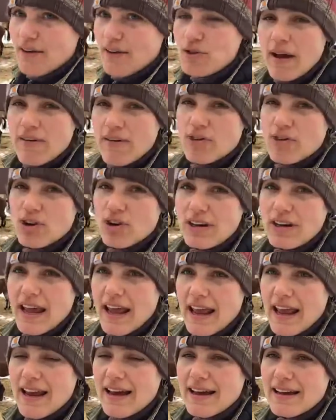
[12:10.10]
if you have good
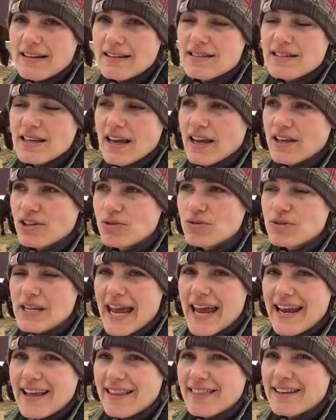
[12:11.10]
hands and you
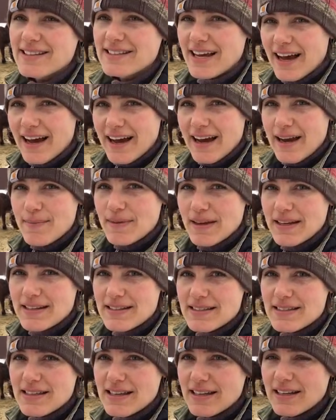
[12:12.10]
take the time that
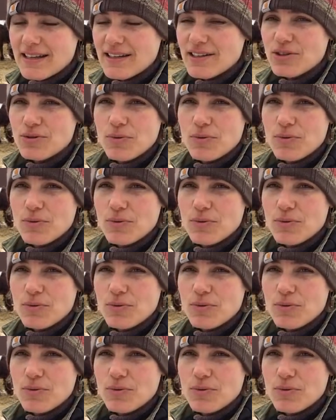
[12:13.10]
is needed,